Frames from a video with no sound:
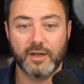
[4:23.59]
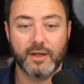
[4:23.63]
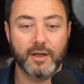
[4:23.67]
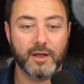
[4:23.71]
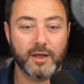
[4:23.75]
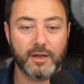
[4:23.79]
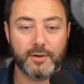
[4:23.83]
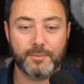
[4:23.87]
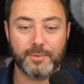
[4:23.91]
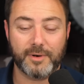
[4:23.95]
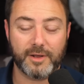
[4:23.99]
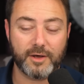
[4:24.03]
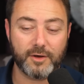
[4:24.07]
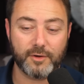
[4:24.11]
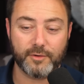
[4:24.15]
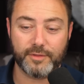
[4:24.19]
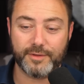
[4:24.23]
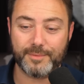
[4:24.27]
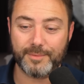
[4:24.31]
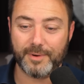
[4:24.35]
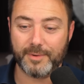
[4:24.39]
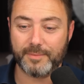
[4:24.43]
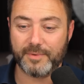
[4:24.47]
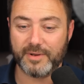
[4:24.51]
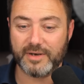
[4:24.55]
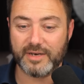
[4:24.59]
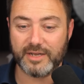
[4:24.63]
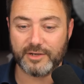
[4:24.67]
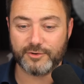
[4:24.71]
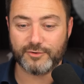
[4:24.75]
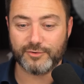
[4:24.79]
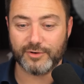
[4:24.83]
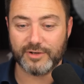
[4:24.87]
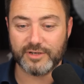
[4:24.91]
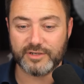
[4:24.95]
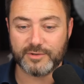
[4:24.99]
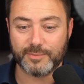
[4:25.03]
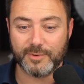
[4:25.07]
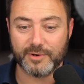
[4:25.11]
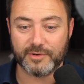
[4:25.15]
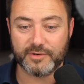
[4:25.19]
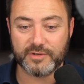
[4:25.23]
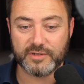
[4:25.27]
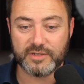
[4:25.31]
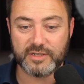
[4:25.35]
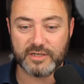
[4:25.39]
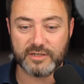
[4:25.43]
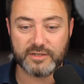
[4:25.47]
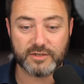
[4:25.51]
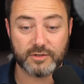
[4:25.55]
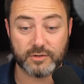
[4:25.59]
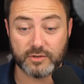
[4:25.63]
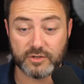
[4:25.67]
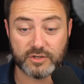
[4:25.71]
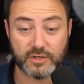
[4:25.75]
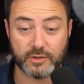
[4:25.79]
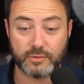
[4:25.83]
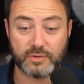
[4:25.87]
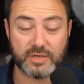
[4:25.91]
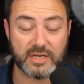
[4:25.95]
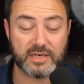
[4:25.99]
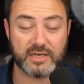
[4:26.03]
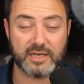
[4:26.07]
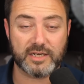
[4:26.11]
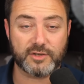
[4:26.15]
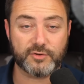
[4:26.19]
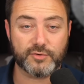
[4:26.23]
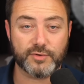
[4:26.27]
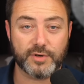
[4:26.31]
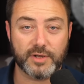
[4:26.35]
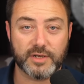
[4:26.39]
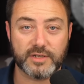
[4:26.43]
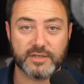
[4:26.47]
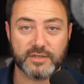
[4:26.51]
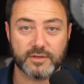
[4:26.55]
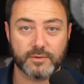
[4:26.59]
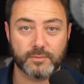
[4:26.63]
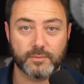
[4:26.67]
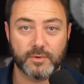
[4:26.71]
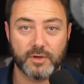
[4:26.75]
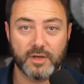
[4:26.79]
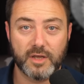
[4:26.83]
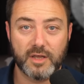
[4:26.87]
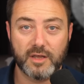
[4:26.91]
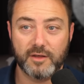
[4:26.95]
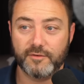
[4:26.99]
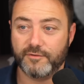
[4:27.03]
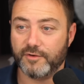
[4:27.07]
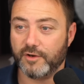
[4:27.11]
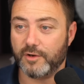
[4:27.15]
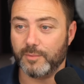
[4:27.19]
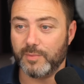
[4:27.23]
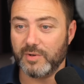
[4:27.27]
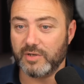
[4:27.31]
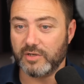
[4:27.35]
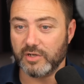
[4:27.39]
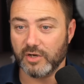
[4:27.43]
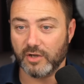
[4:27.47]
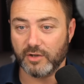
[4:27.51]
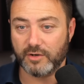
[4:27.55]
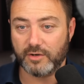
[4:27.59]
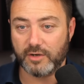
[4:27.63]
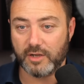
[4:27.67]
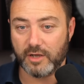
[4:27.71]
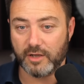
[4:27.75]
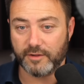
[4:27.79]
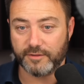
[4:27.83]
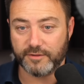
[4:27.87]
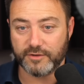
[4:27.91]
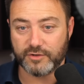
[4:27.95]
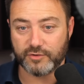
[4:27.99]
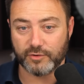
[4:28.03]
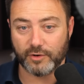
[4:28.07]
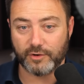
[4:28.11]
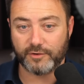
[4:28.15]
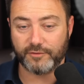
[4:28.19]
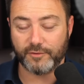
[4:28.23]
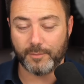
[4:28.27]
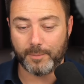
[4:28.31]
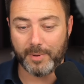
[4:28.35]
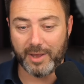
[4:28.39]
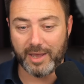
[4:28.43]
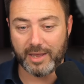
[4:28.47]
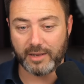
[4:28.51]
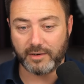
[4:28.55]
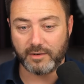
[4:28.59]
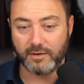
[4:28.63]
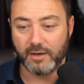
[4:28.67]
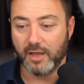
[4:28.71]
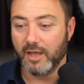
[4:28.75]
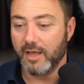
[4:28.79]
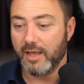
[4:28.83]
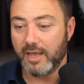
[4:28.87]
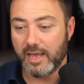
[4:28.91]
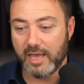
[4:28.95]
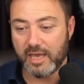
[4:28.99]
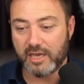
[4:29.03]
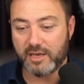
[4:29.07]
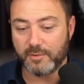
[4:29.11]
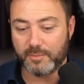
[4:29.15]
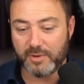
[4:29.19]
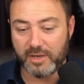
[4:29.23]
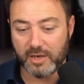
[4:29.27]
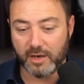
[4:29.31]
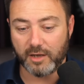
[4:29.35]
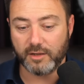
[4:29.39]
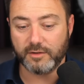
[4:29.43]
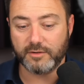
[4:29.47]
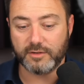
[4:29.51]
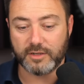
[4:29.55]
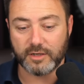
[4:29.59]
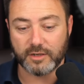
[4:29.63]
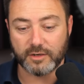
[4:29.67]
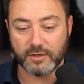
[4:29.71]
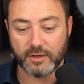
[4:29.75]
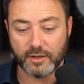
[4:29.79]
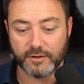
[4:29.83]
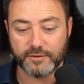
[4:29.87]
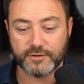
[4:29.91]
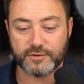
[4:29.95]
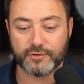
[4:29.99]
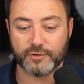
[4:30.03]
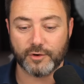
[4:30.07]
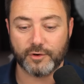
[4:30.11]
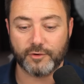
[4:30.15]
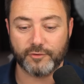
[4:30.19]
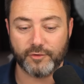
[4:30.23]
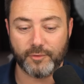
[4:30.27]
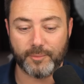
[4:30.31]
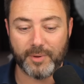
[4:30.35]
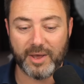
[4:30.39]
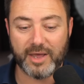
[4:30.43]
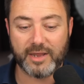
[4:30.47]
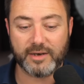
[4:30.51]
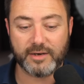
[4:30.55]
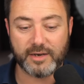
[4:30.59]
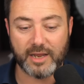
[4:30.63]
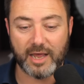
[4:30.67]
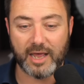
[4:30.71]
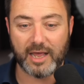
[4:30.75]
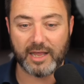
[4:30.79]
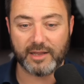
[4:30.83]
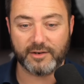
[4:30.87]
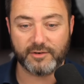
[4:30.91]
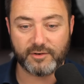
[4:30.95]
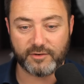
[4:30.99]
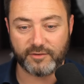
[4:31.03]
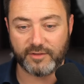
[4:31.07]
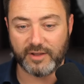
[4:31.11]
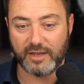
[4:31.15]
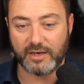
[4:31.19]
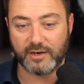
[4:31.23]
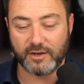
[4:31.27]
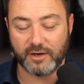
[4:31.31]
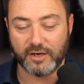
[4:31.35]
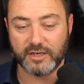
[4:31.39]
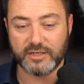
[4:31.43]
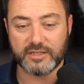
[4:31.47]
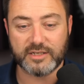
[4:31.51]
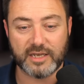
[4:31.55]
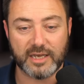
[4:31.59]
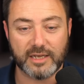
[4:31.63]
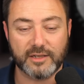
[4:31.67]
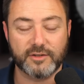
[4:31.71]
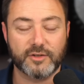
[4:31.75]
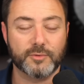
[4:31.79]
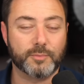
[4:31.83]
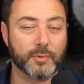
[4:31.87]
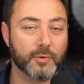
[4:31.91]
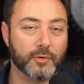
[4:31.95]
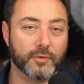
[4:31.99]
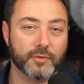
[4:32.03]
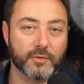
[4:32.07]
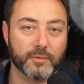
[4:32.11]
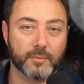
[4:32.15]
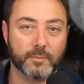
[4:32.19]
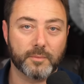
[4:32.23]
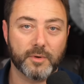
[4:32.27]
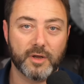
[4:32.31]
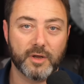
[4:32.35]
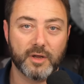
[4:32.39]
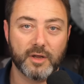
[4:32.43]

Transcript: You'd be like, oh, they might be a naturalized American citizen, so denaturalize them. It can be done at the stroke of a pen. It can be undone at the stroke of a pen, and then ICE can deport them.